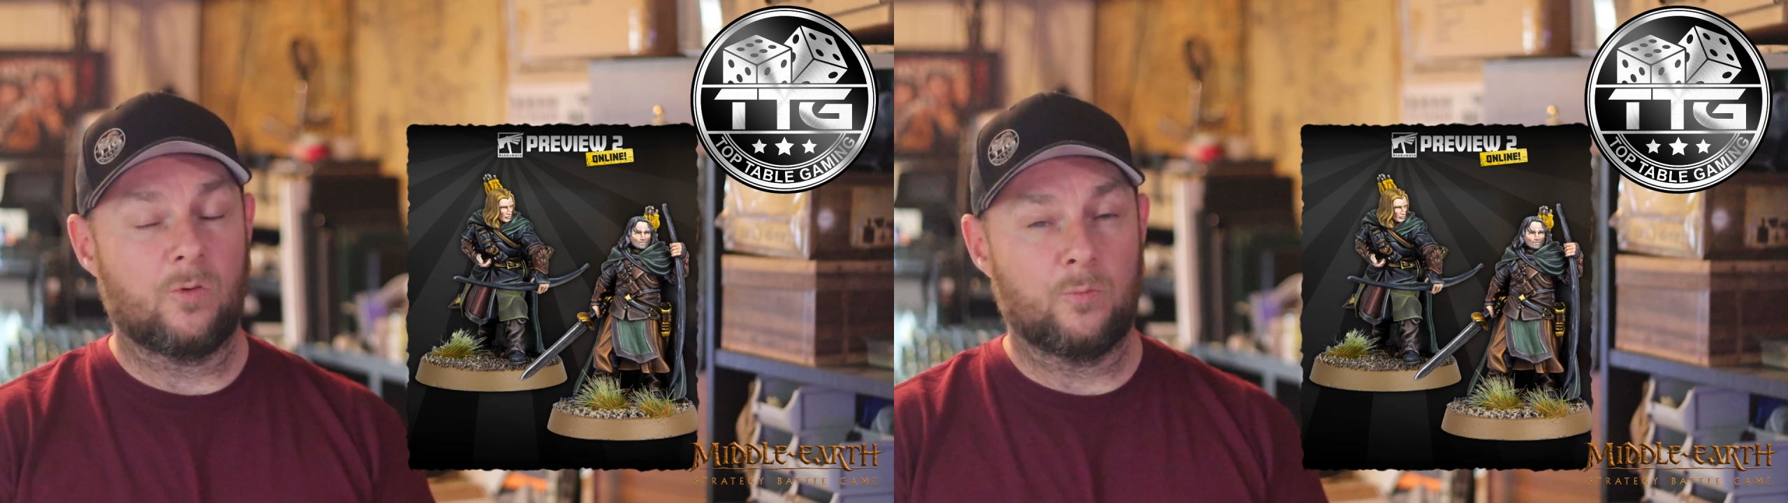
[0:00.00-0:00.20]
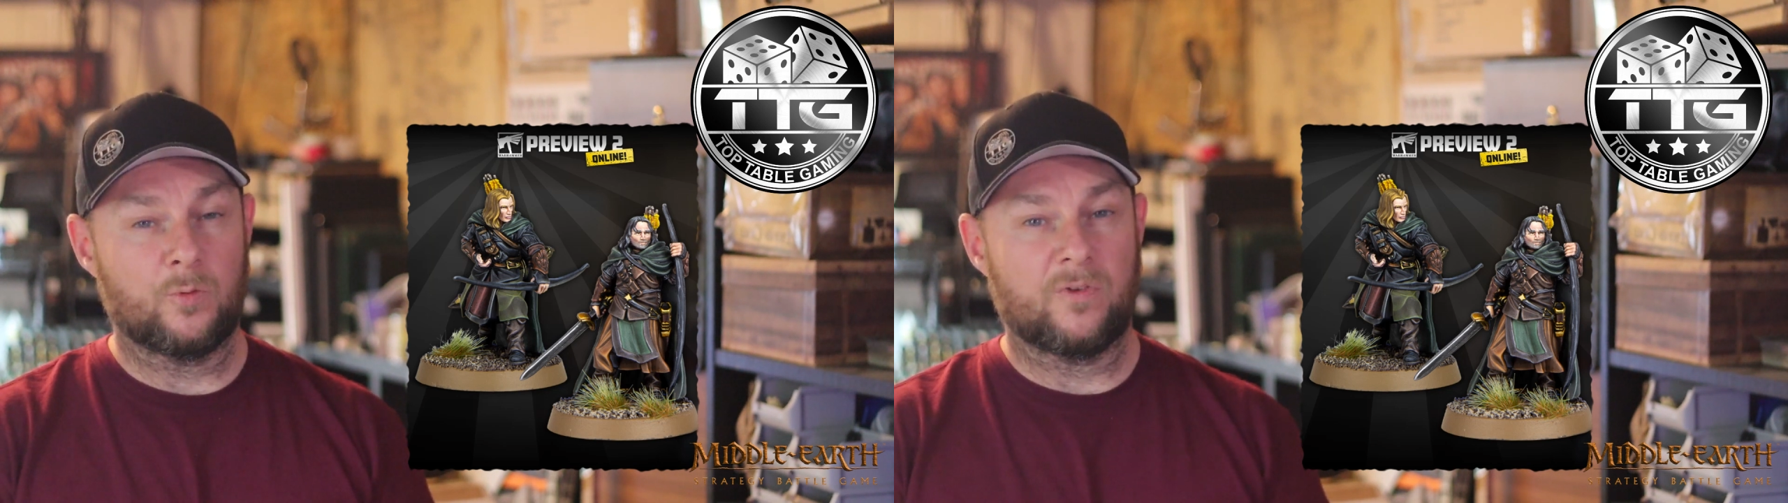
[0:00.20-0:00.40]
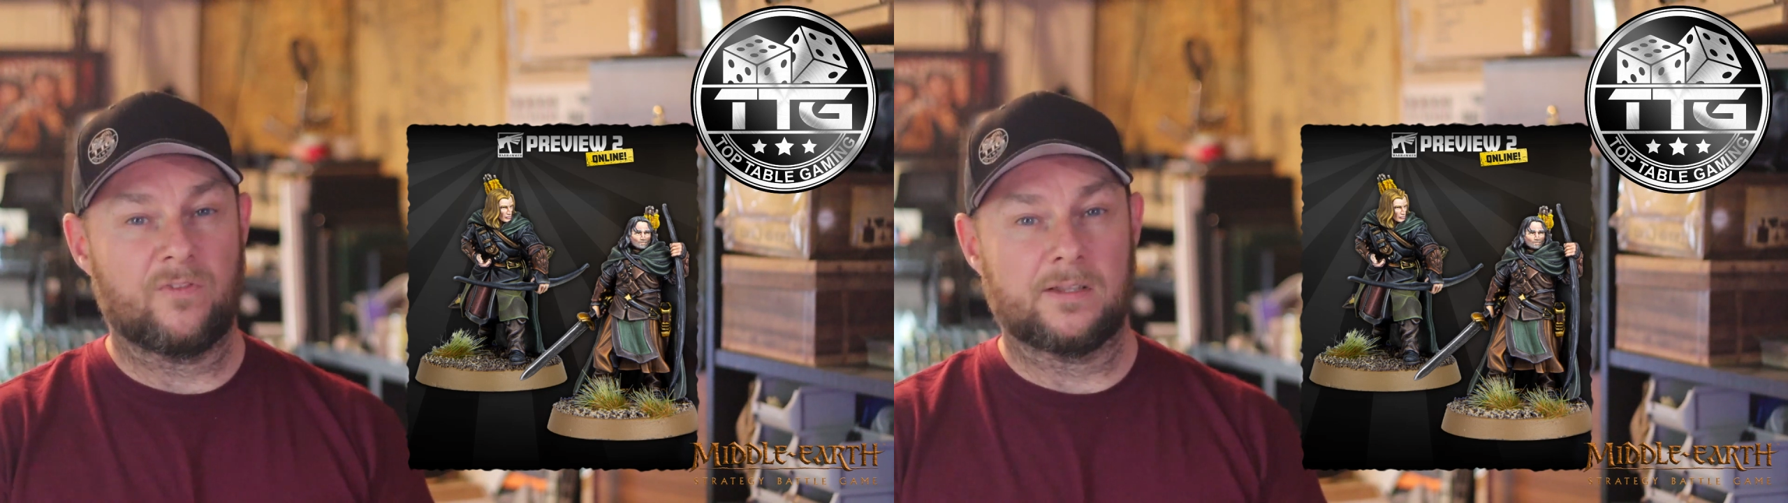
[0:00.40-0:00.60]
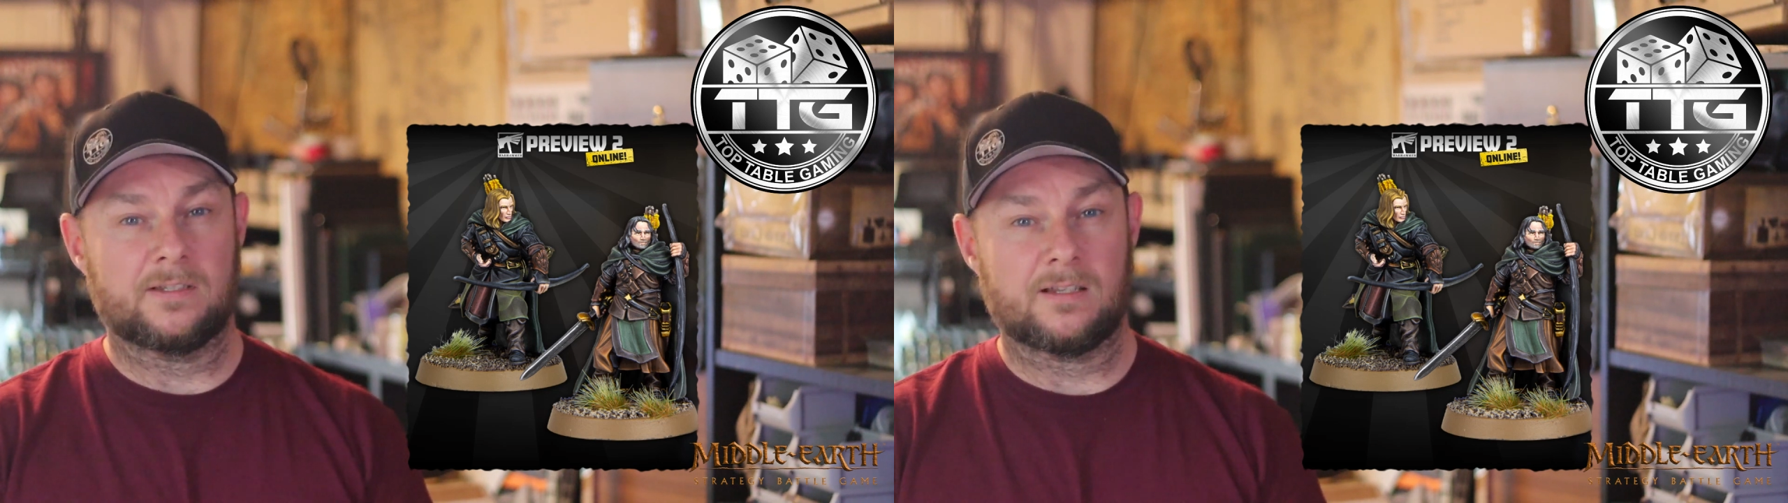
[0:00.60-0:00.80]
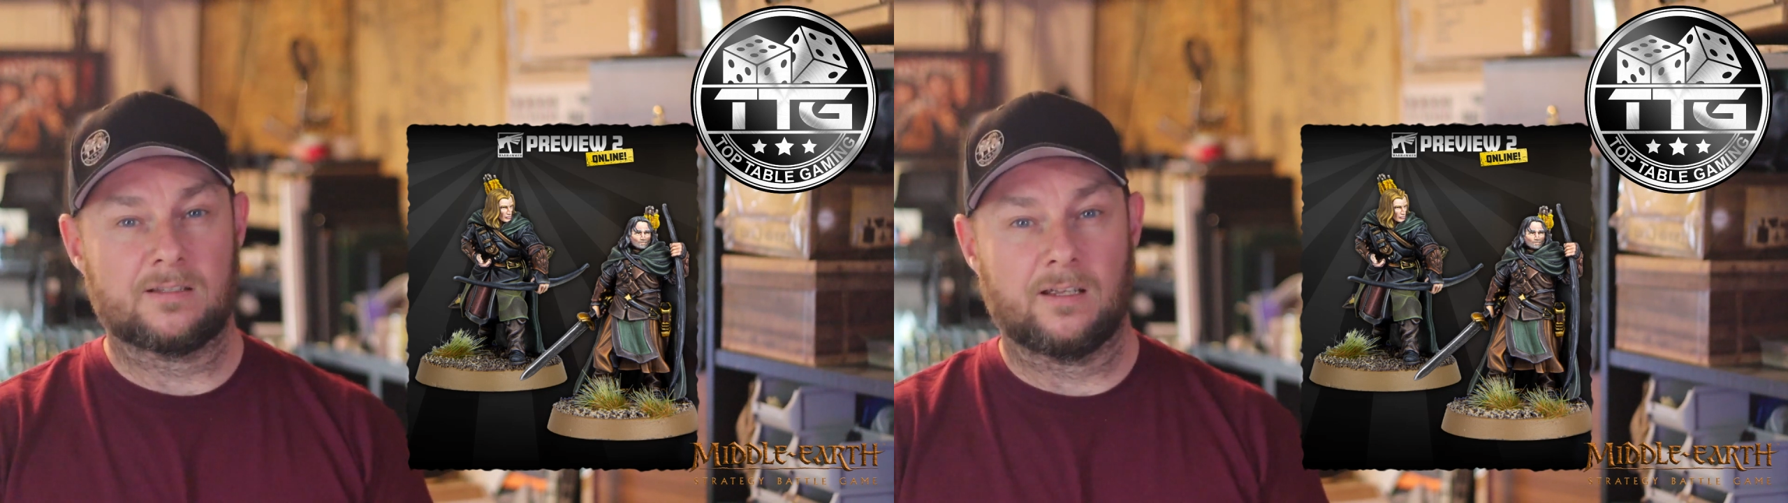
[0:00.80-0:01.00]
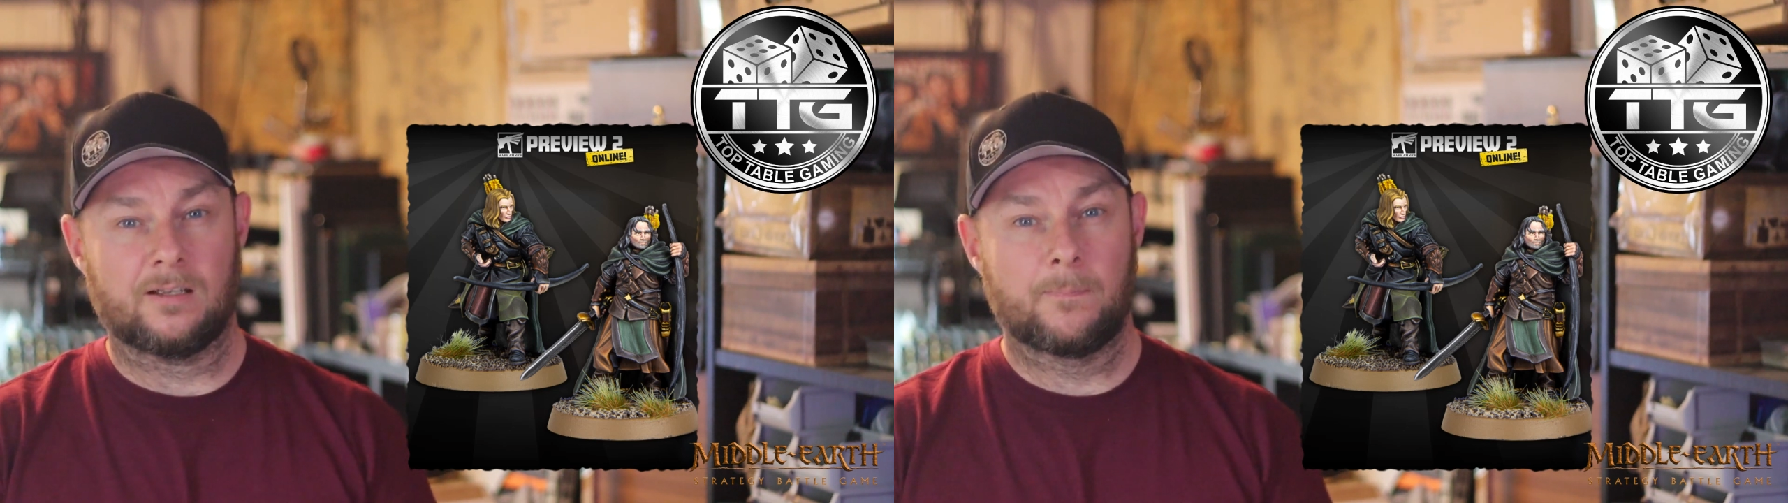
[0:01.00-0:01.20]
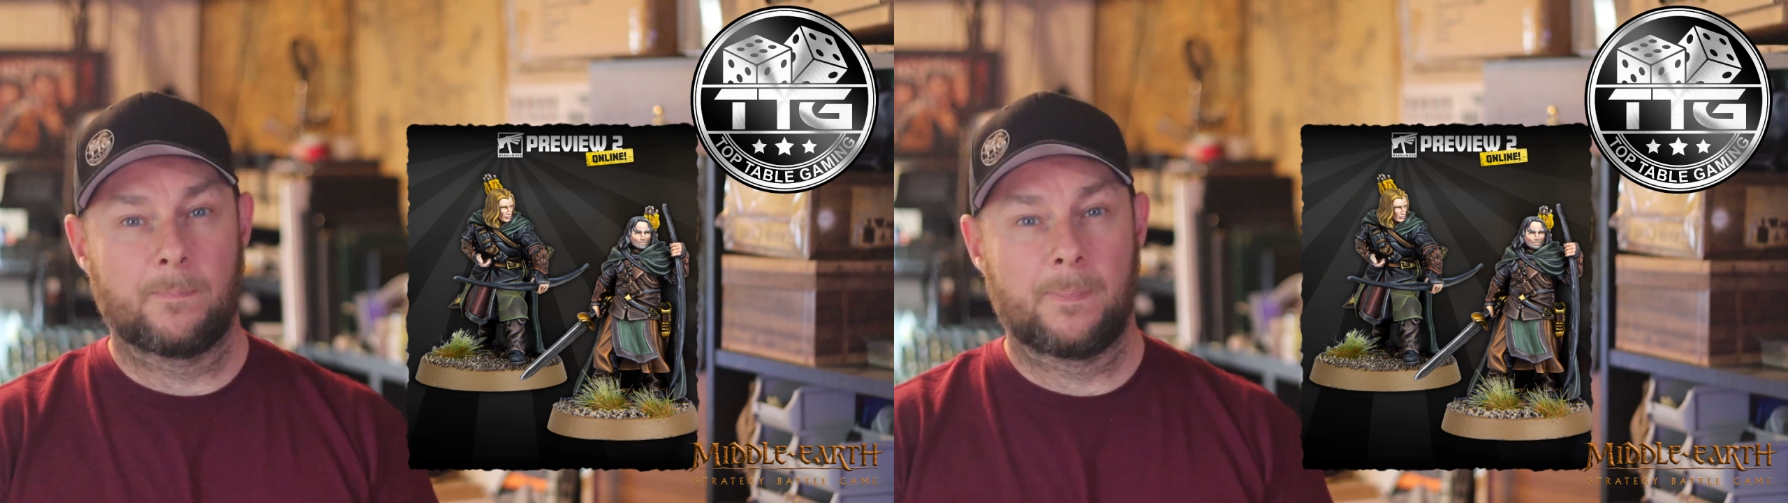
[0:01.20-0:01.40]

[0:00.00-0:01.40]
one, would be fantastic.